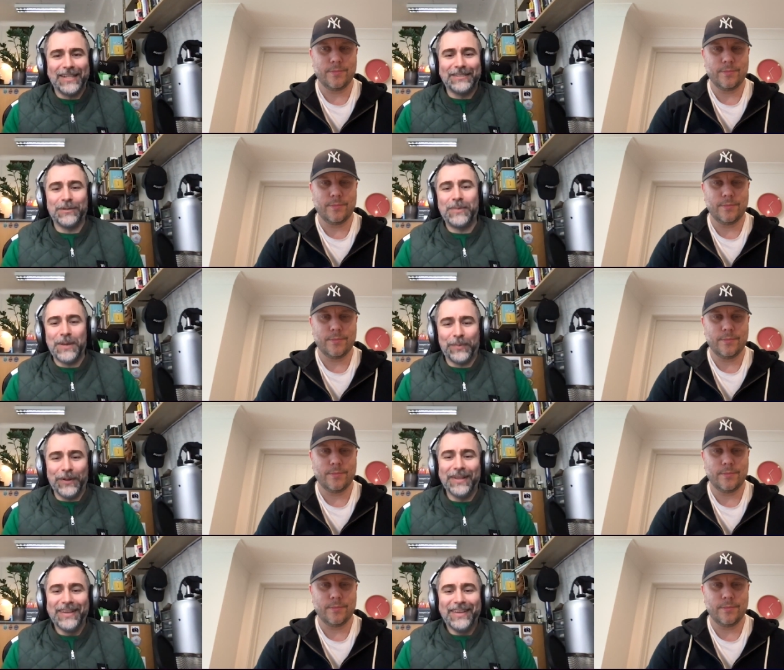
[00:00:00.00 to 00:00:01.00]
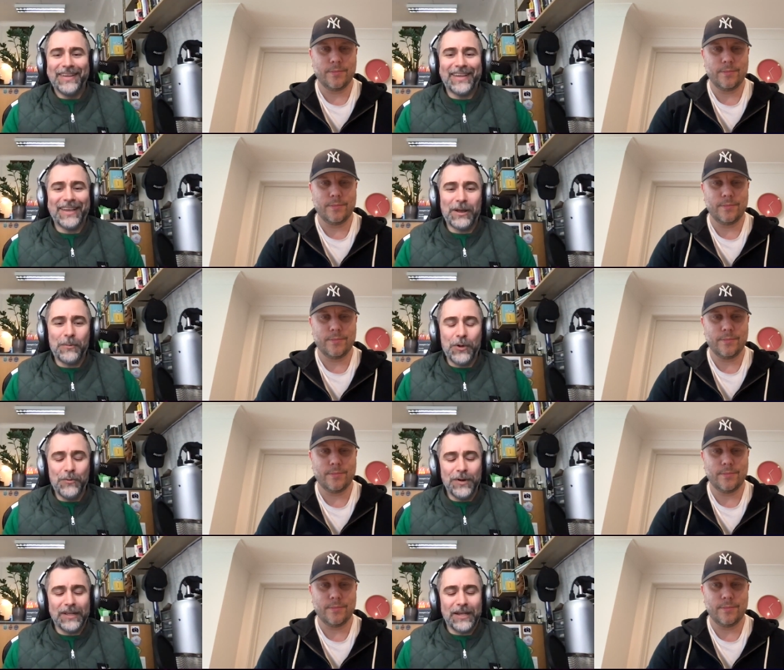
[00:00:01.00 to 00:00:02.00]
Speaker 1: talented people um,
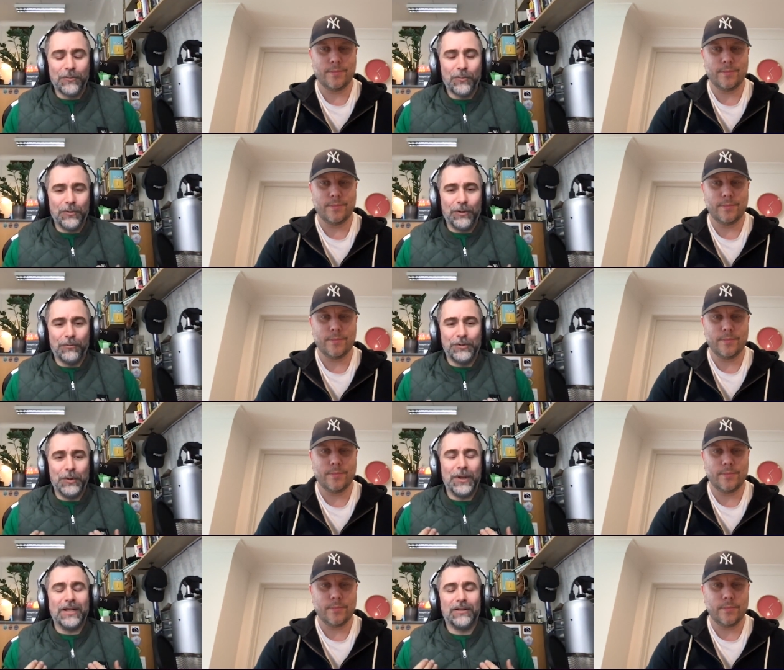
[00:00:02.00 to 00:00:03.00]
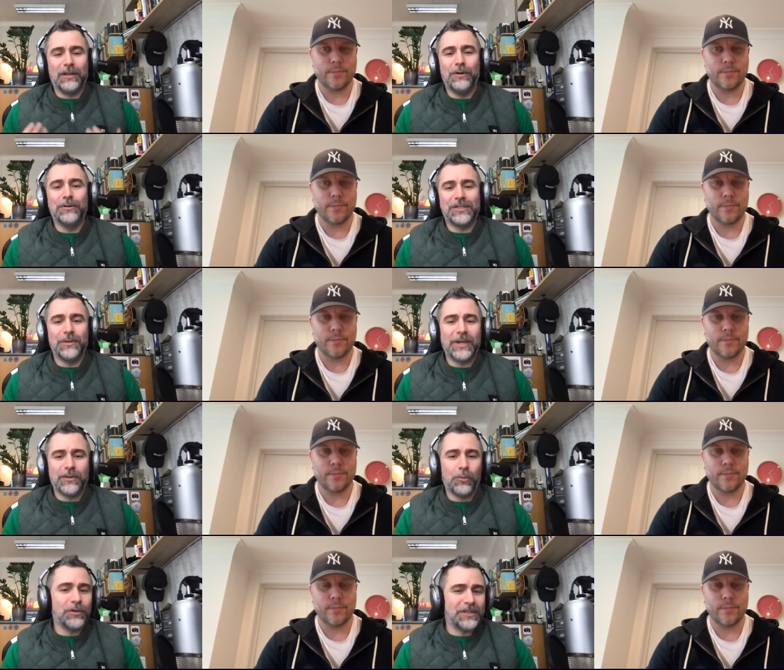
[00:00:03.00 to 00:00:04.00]
who really are you know, doing loads to
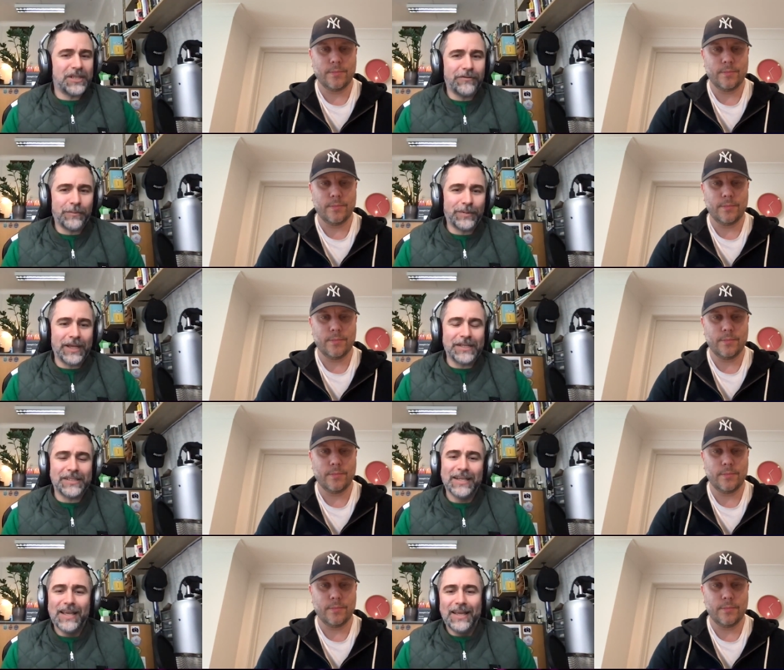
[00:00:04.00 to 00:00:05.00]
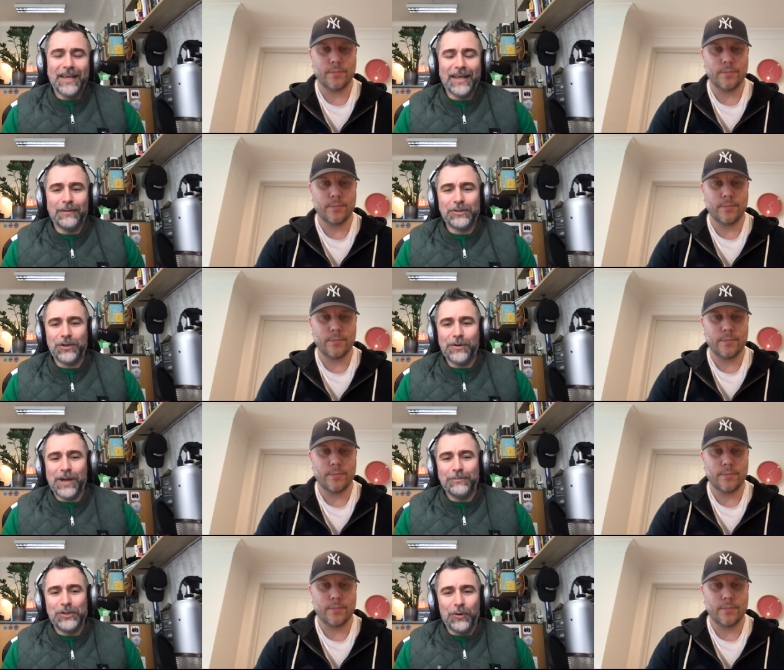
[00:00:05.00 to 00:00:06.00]
make the world a safer place. Um,
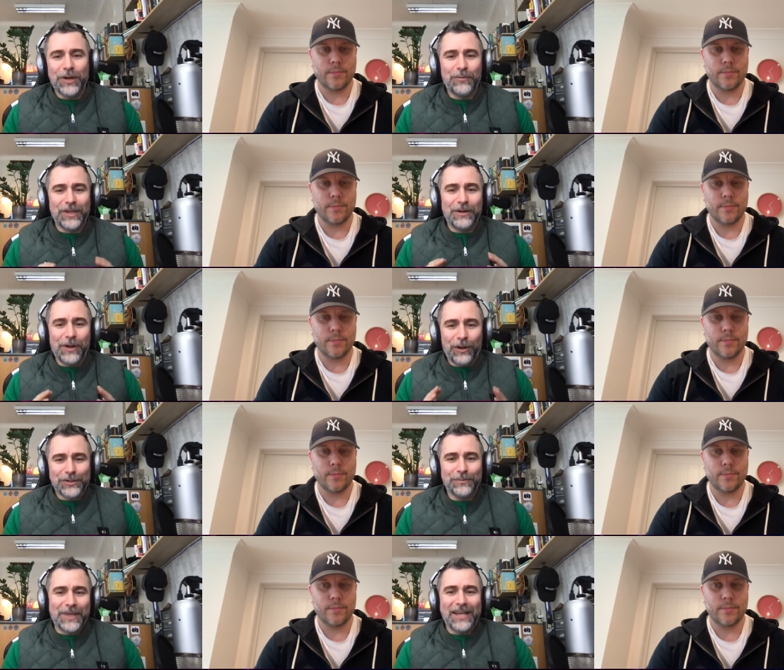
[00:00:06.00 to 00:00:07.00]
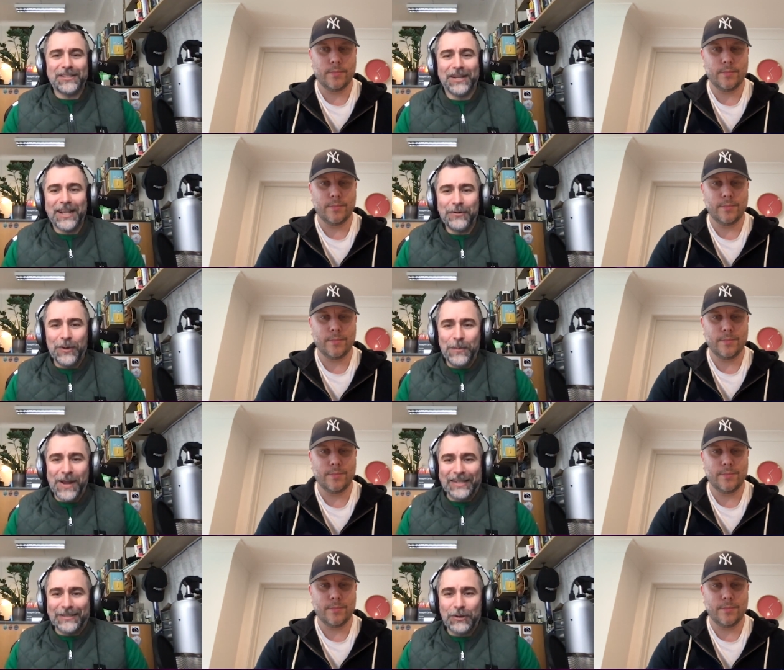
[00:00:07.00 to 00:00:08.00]
so I'm joined with an awesome guest today. We have
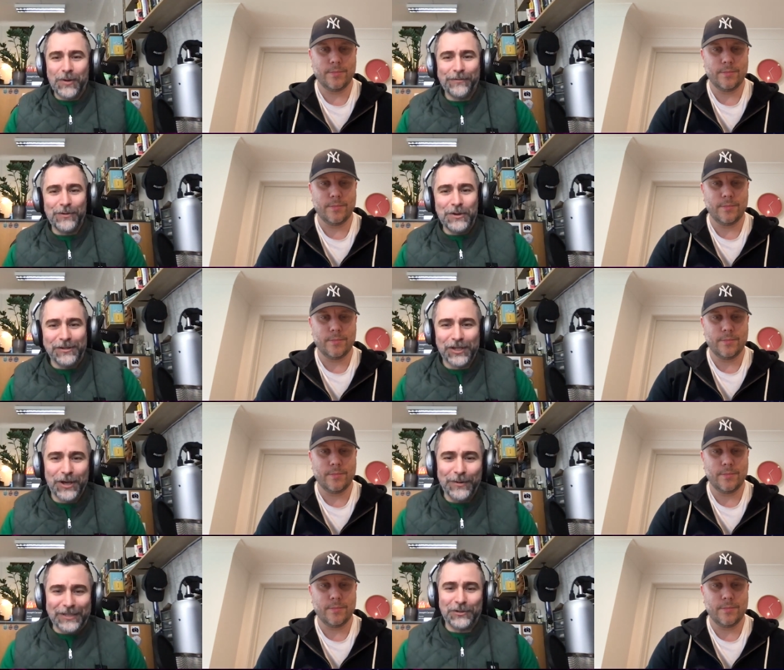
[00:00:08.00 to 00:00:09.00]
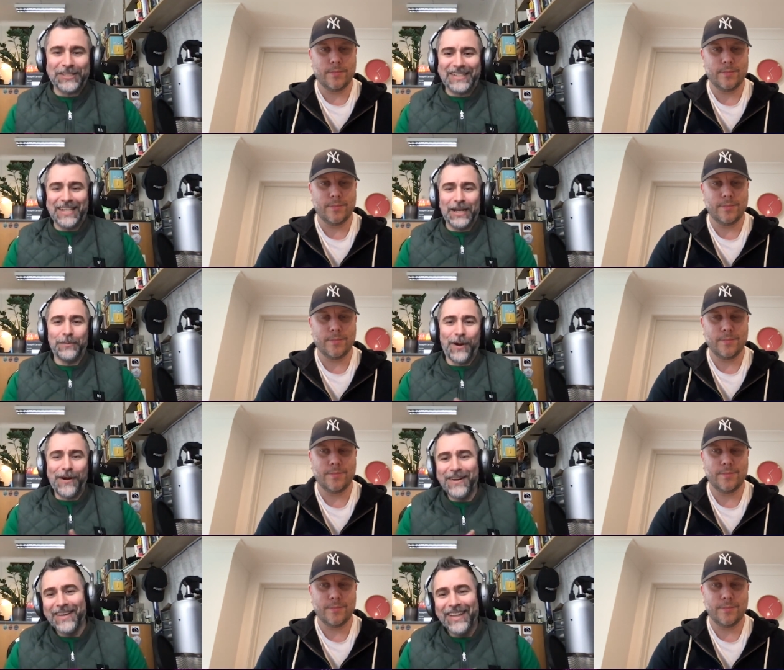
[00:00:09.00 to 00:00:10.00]
met quite a few years ago, interestingly, in a
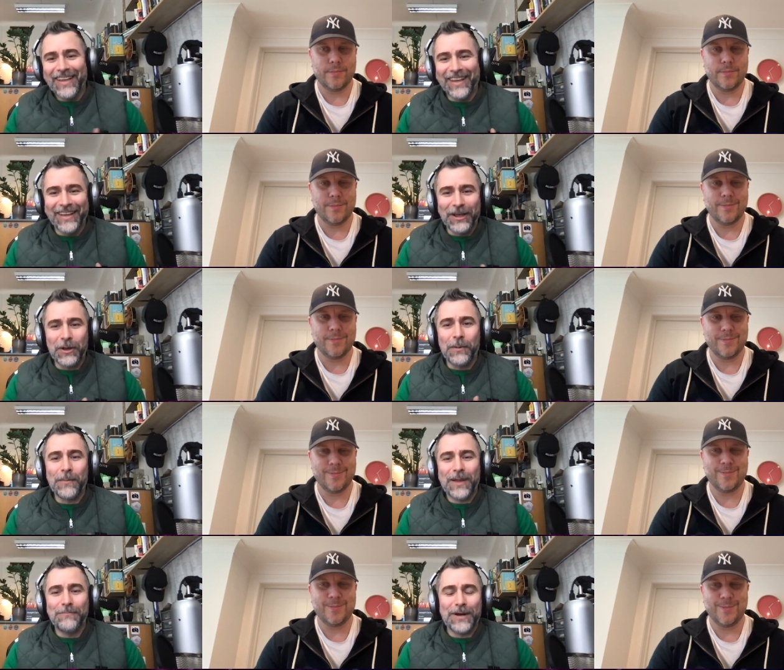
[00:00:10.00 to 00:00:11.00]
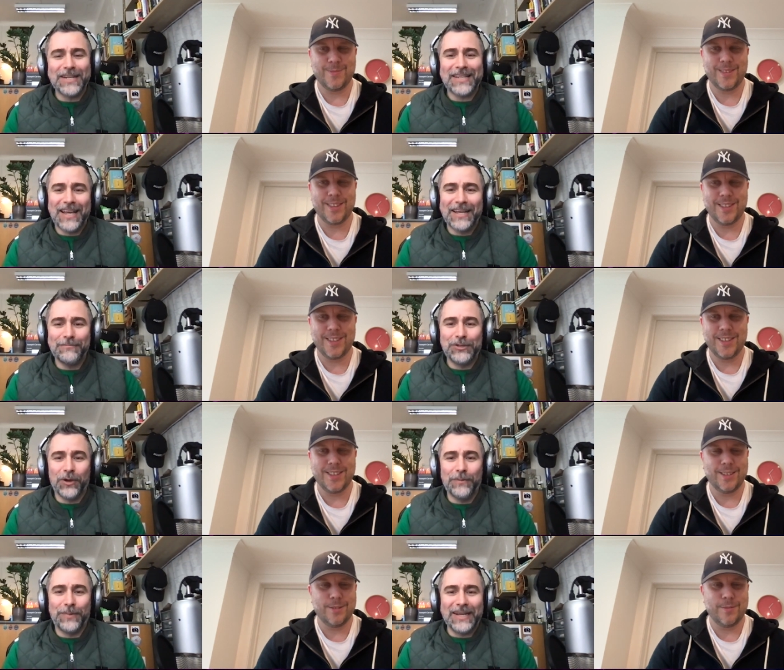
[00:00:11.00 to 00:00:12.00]
bar. Um, but I'm
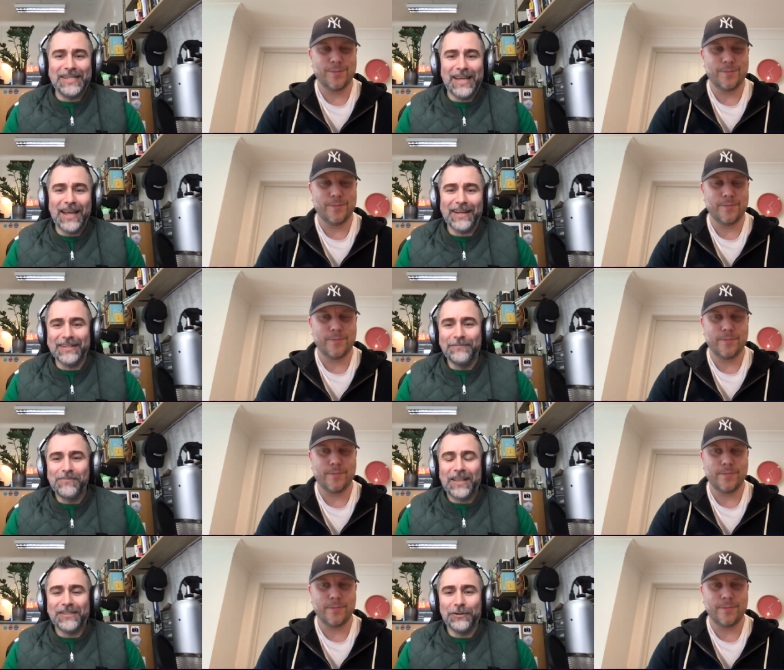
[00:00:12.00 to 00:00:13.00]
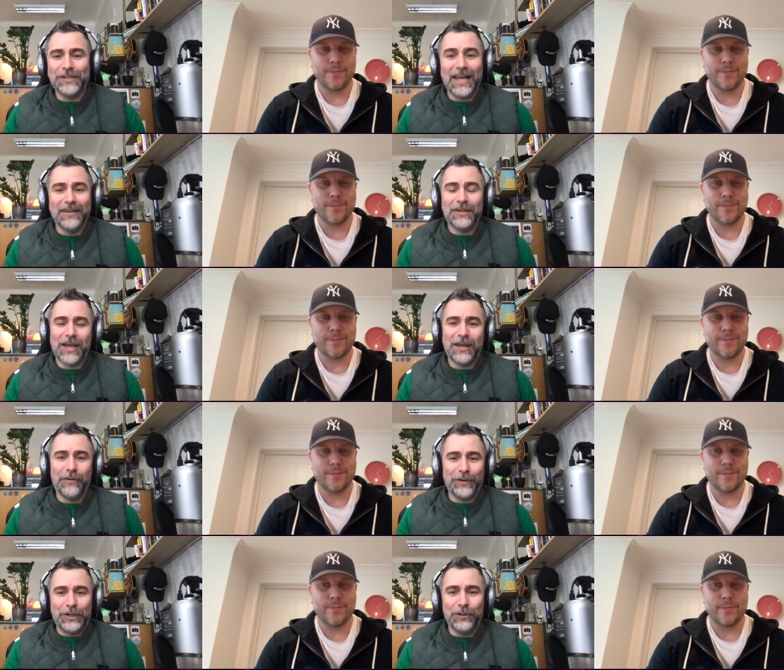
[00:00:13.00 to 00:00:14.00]
joined by Dan. So Dan,
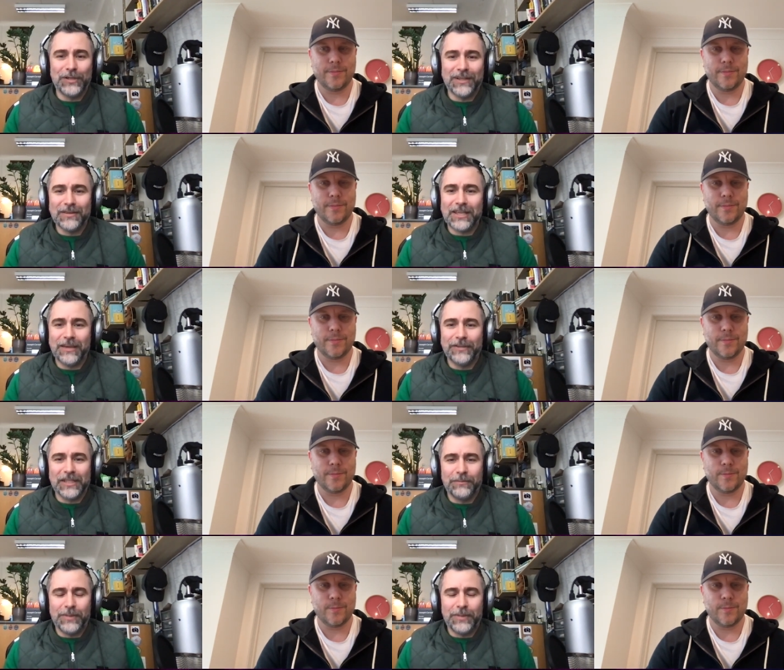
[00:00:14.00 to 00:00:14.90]
uh, over to you to give us a